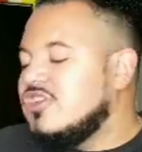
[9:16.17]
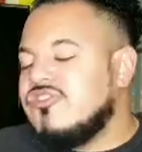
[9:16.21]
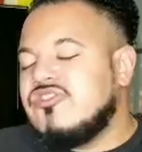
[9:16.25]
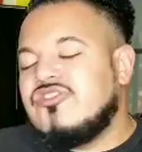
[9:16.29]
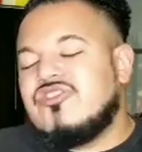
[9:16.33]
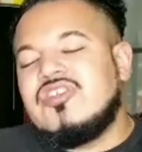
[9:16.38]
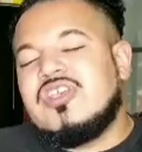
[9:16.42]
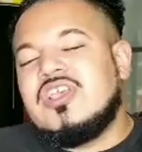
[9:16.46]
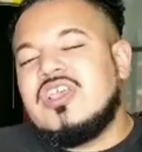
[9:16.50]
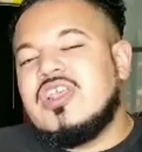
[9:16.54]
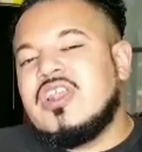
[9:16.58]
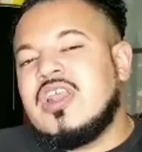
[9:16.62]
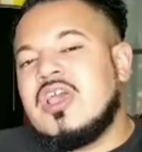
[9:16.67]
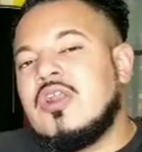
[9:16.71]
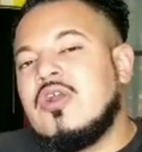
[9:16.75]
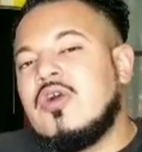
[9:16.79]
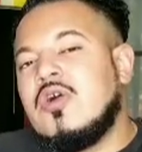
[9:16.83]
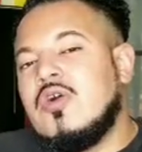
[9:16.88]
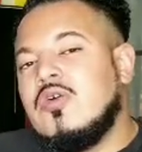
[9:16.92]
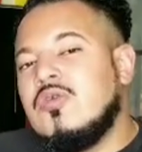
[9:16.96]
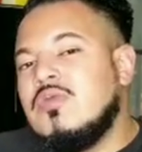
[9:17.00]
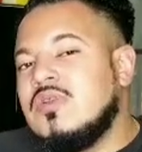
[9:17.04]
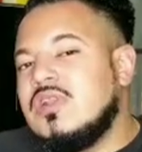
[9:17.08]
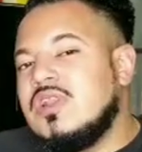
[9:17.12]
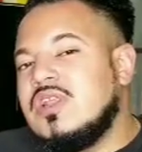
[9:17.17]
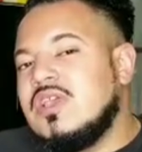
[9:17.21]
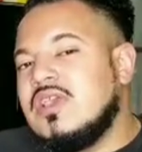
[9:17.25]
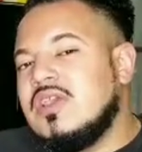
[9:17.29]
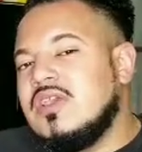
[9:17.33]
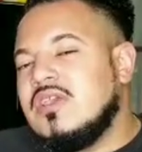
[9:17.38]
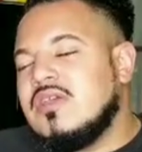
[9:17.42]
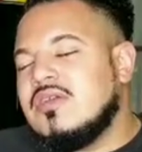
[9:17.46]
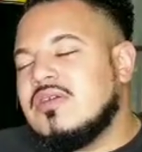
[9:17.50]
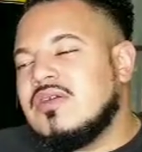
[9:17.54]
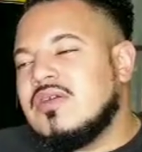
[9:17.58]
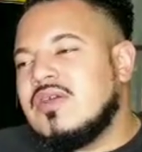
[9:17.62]
She not
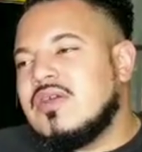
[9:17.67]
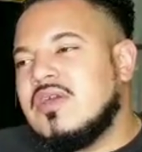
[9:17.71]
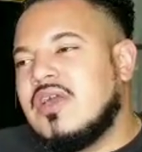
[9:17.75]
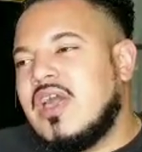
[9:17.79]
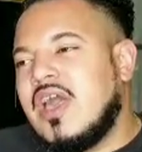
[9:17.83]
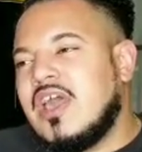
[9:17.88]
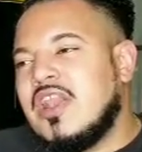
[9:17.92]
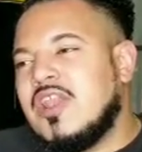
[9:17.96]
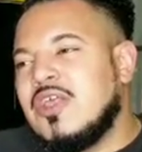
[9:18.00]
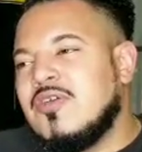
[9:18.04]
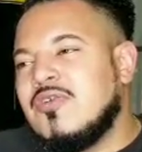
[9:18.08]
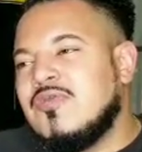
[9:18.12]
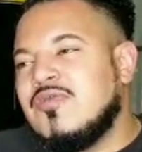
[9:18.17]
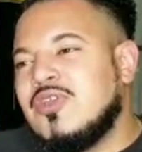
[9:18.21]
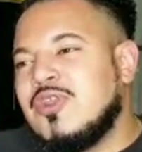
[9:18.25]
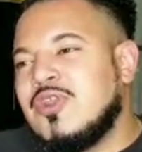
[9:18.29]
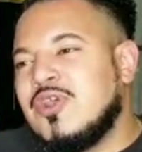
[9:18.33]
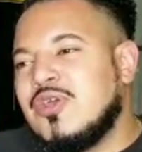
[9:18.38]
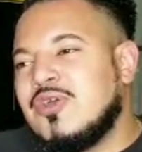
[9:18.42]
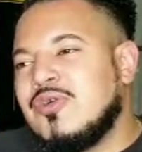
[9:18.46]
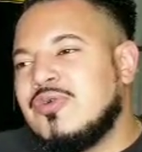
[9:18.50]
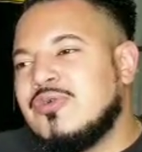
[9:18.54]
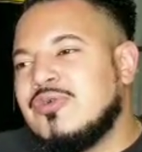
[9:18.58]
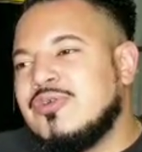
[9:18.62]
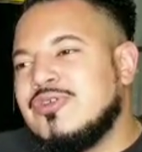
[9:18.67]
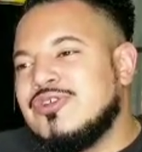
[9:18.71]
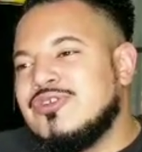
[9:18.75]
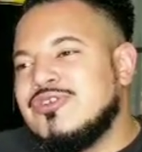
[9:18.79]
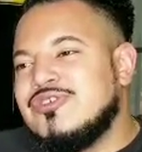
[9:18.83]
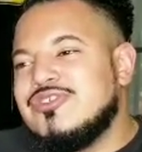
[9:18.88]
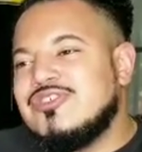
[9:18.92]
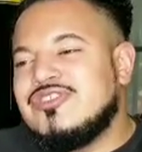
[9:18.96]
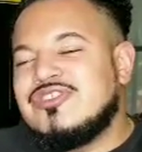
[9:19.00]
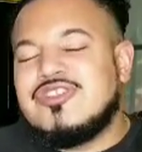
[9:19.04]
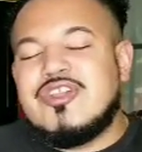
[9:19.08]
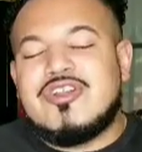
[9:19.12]
only kind of,
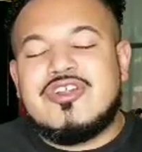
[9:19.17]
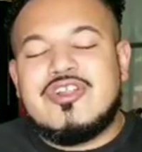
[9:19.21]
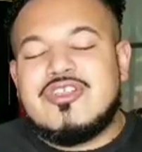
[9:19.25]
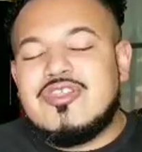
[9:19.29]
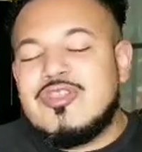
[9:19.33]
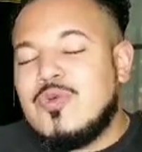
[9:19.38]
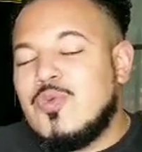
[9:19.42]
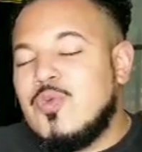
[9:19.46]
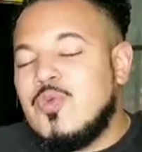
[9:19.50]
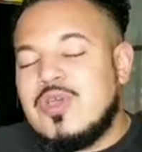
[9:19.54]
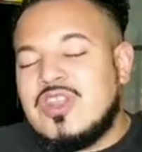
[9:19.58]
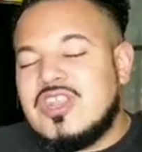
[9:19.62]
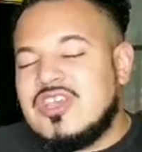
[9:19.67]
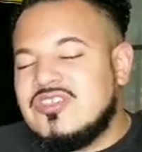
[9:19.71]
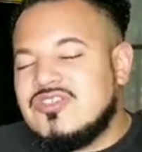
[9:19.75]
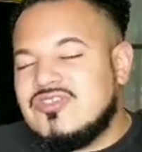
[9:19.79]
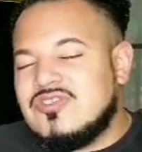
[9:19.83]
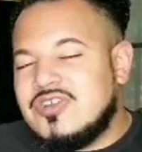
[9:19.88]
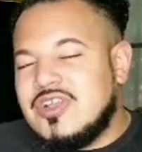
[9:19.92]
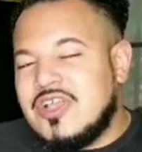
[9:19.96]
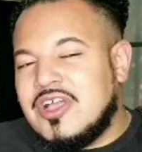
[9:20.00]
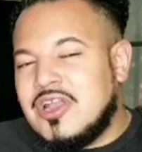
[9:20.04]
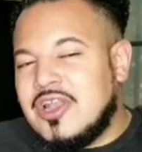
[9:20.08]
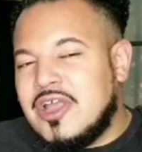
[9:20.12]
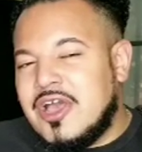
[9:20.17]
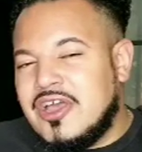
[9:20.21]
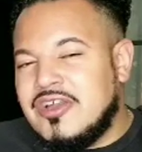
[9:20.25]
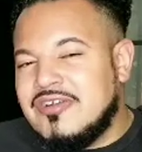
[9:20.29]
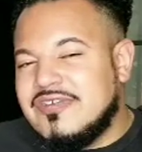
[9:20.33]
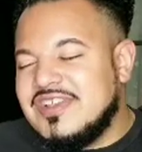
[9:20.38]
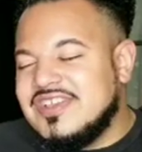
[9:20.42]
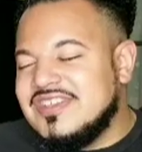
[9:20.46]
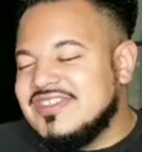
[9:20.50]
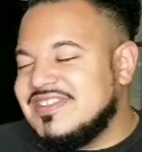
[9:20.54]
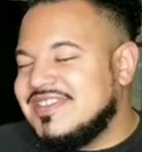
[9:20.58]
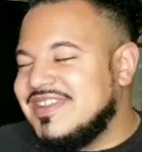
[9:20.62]
started the winning streak on
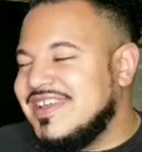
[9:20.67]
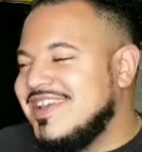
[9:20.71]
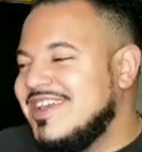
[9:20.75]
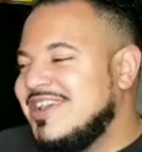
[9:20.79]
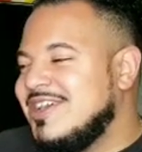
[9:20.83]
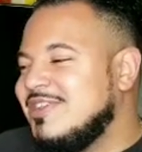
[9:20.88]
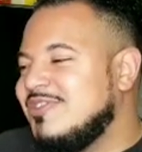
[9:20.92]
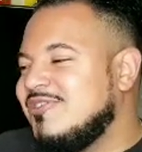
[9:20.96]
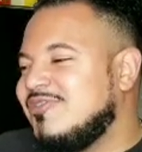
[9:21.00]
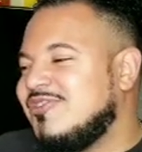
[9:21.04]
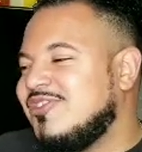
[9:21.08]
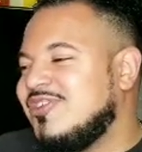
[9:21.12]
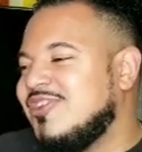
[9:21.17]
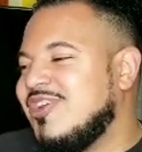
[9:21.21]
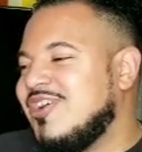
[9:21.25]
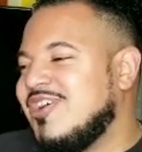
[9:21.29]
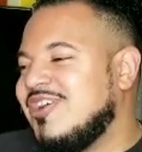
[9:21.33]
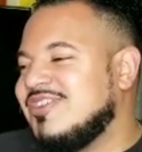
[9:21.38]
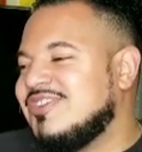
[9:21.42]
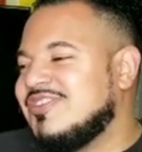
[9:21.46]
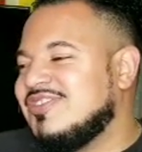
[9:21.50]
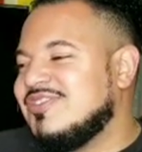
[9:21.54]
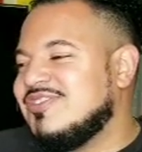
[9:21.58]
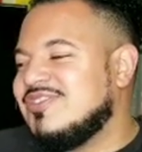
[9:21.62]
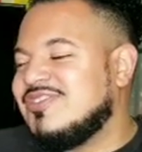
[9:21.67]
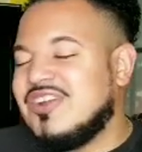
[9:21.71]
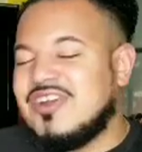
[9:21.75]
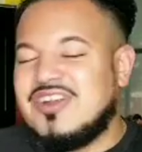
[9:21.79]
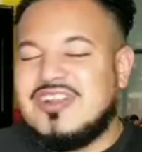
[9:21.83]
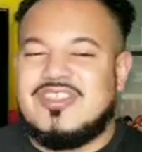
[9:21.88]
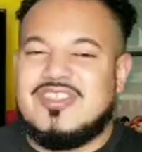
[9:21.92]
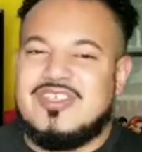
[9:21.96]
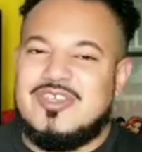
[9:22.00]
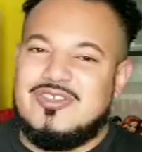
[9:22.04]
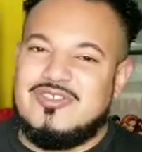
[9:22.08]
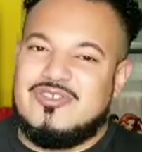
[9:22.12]
lotteries, she also
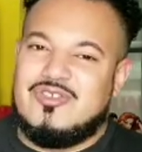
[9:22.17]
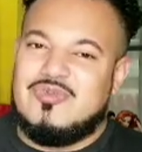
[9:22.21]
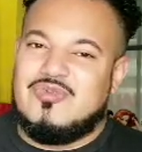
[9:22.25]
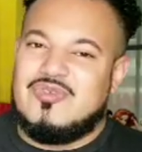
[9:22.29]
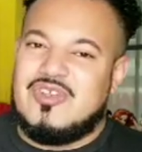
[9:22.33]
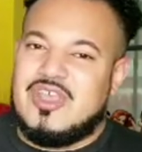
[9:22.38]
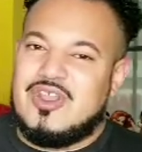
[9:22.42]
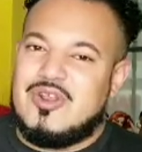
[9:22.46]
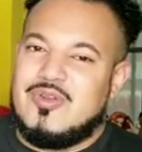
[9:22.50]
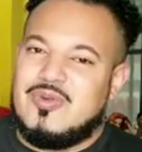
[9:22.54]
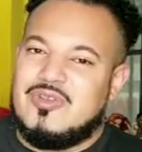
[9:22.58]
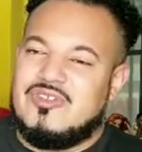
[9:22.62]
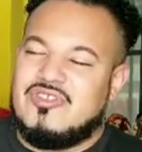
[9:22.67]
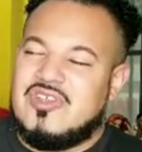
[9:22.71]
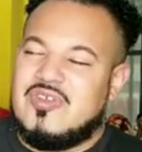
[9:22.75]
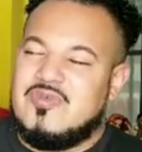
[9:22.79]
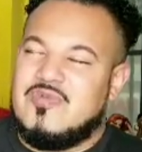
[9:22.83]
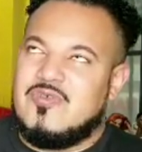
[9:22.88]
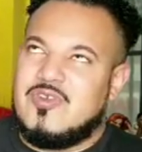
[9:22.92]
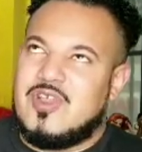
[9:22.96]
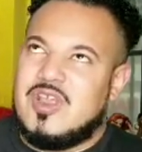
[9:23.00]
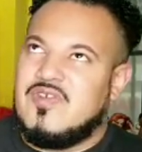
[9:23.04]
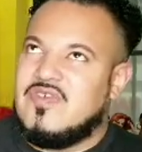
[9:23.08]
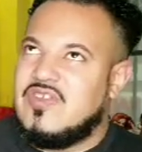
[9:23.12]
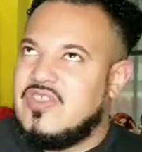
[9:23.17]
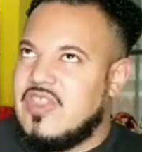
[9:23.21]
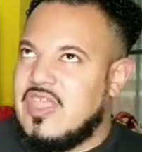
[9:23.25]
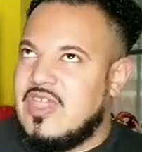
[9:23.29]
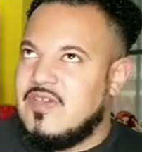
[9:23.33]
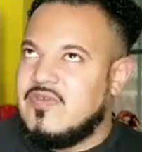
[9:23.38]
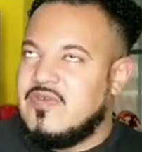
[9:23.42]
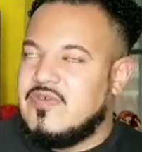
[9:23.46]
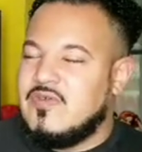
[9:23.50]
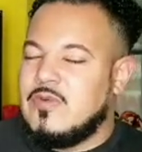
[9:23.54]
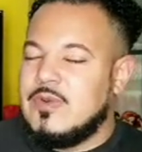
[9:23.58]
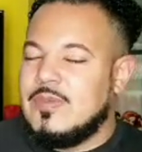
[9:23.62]
started the YouTube channel, which I'm forever
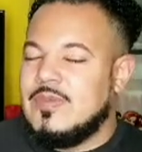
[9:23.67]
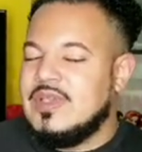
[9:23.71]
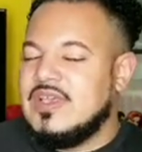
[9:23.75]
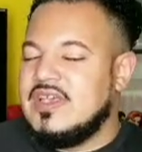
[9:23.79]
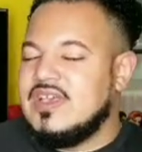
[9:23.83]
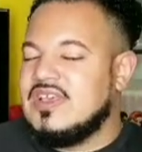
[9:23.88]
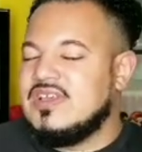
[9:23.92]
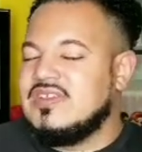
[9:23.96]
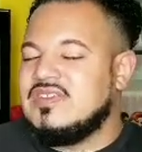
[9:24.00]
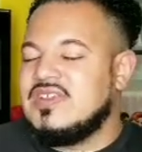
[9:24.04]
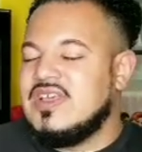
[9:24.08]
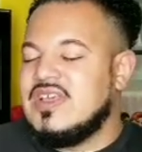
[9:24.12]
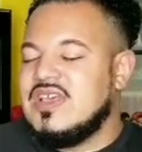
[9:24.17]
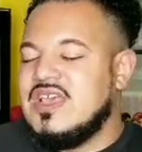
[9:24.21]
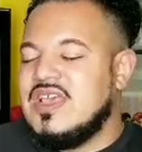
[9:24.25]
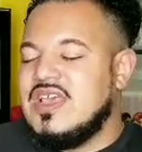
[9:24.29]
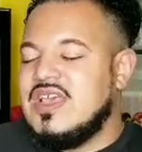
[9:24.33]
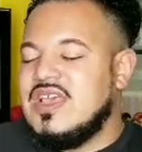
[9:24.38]
thankful for, because